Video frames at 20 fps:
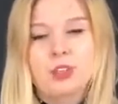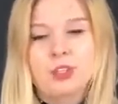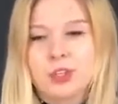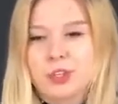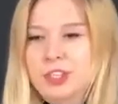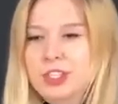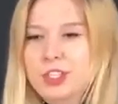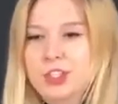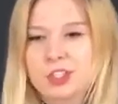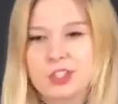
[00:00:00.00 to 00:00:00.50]

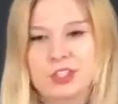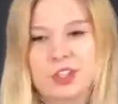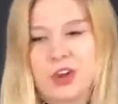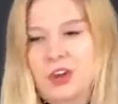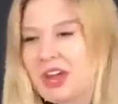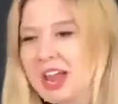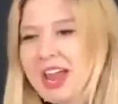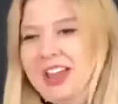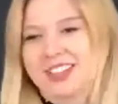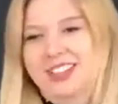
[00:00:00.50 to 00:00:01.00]
So let's just,
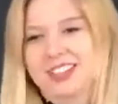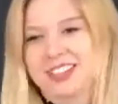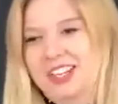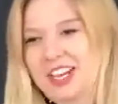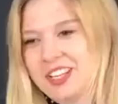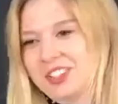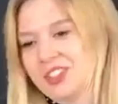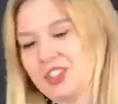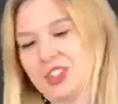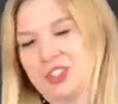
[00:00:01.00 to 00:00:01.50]
okay,
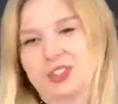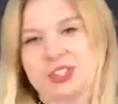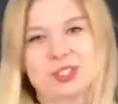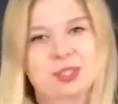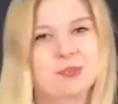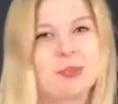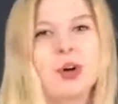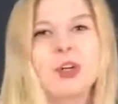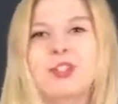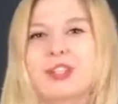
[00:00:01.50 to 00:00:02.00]
like it's just a
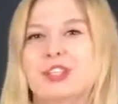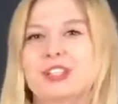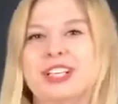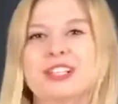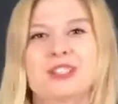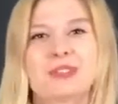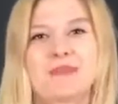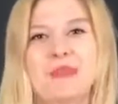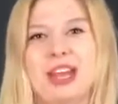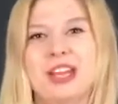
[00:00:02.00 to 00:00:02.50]
small joke.
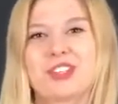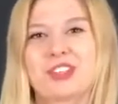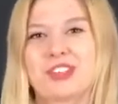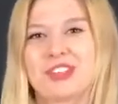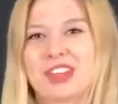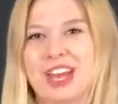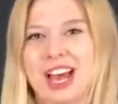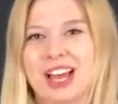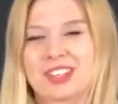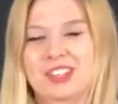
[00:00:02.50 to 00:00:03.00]
Let's
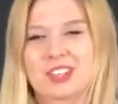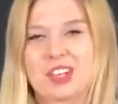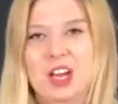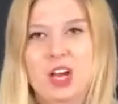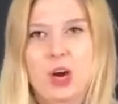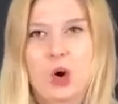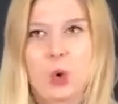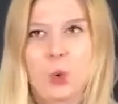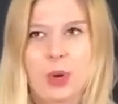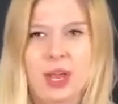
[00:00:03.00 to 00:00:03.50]
imagine that
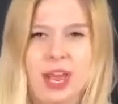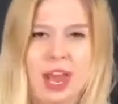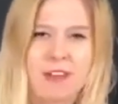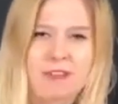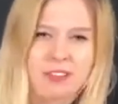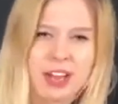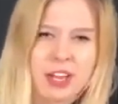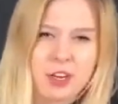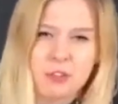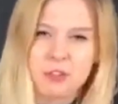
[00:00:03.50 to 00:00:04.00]
we
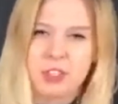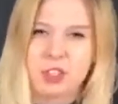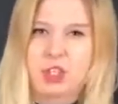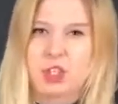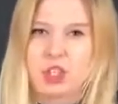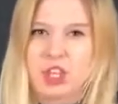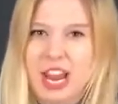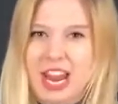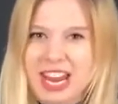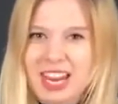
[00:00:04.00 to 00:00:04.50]
have kind of a
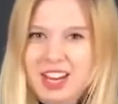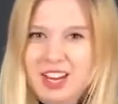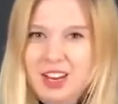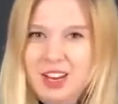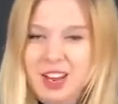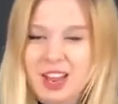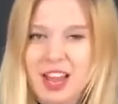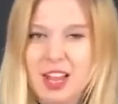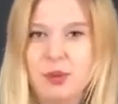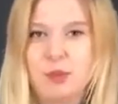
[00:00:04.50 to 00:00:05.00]
chain
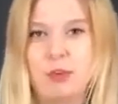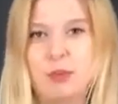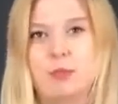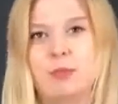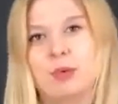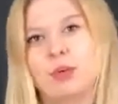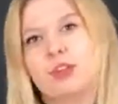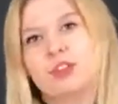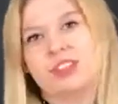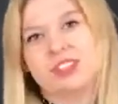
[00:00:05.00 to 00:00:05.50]
and we
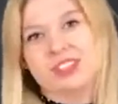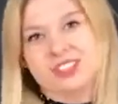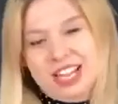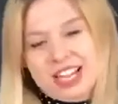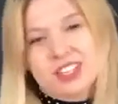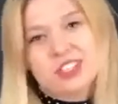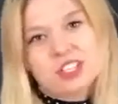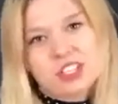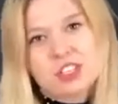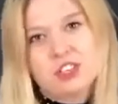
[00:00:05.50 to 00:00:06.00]
put the
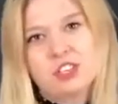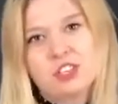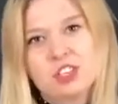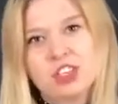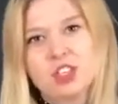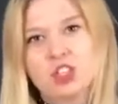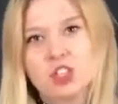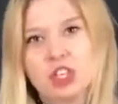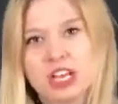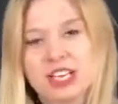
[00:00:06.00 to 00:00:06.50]
cells into
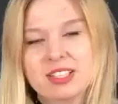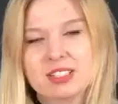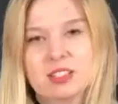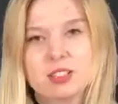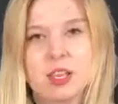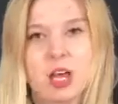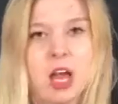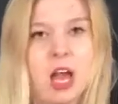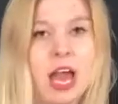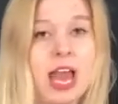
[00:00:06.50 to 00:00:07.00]
the
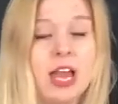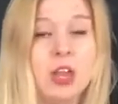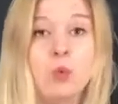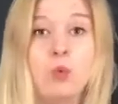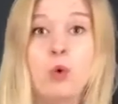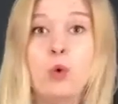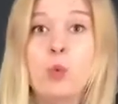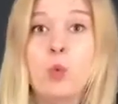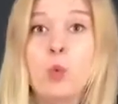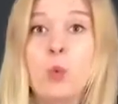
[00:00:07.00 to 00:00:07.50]
chains
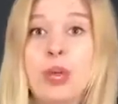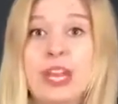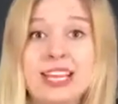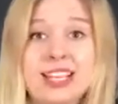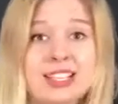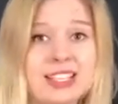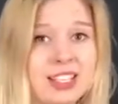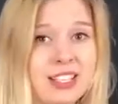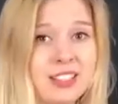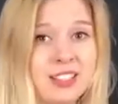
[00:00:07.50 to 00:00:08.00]
and we
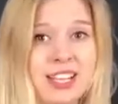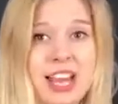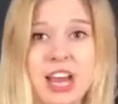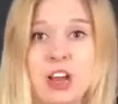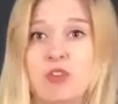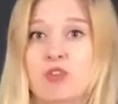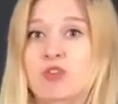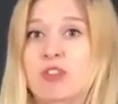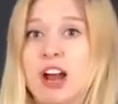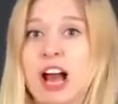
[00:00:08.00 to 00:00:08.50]
weave this
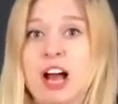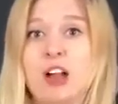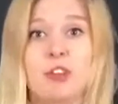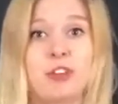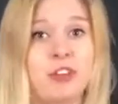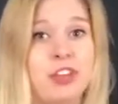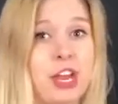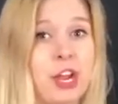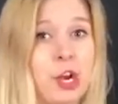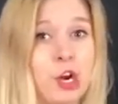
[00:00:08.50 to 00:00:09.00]

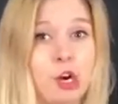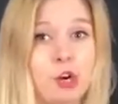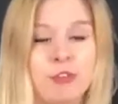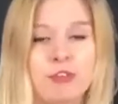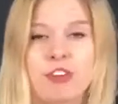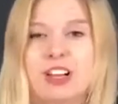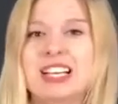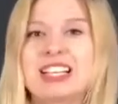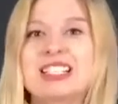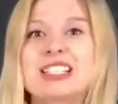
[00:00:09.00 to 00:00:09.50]
around the
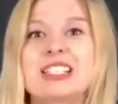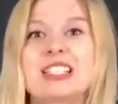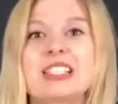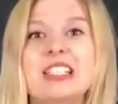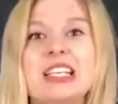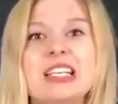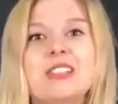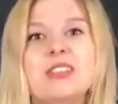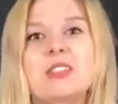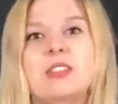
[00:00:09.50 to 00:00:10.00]
earth
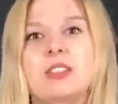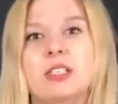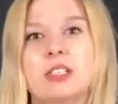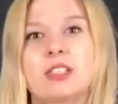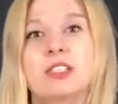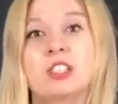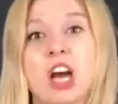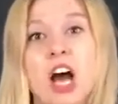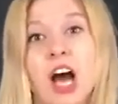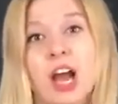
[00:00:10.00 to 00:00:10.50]

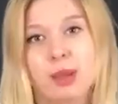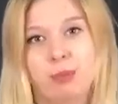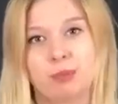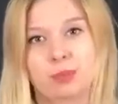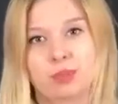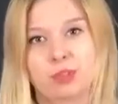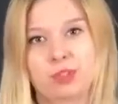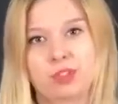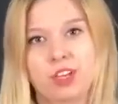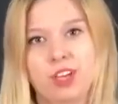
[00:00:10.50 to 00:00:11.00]
60
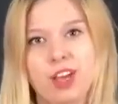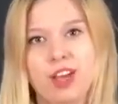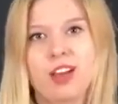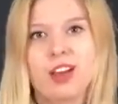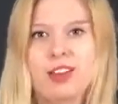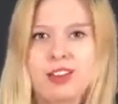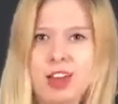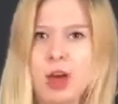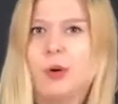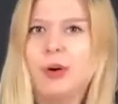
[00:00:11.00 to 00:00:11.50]
times.
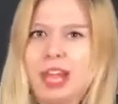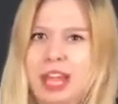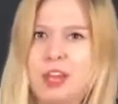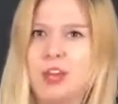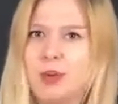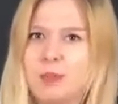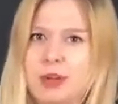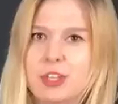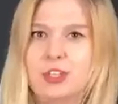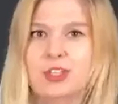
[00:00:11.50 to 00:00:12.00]
Now,
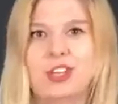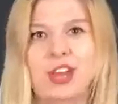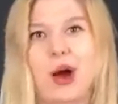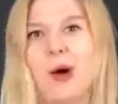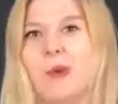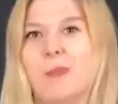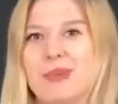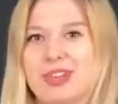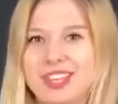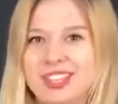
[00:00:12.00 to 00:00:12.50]
can you imagine
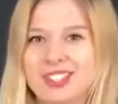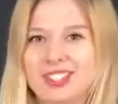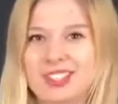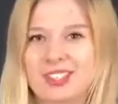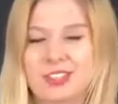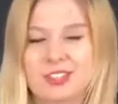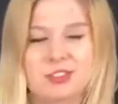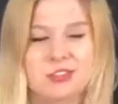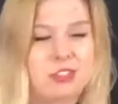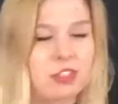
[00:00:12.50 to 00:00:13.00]
how big is
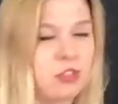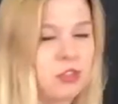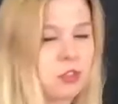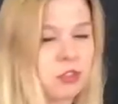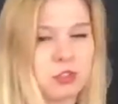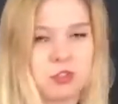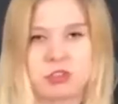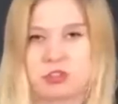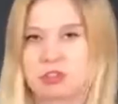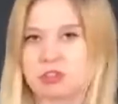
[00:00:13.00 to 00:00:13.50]
this?
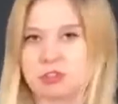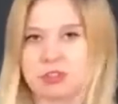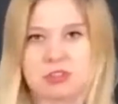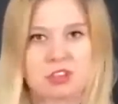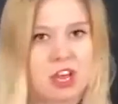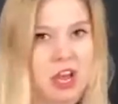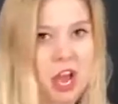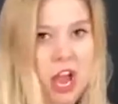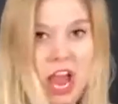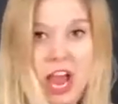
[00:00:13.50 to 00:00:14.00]
This is
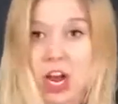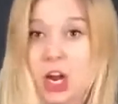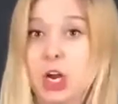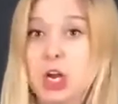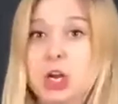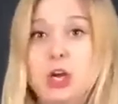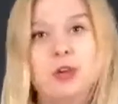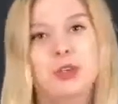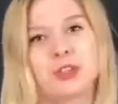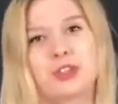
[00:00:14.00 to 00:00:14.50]
just a
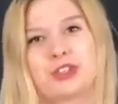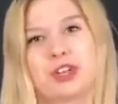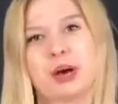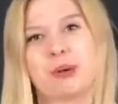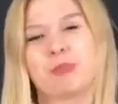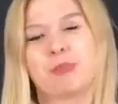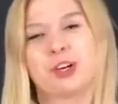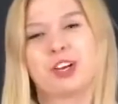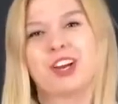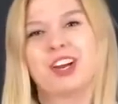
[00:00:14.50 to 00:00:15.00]
huge
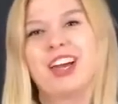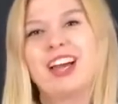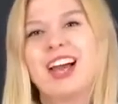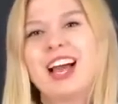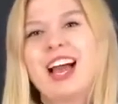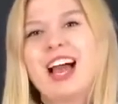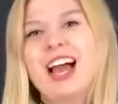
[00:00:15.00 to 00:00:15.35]
number.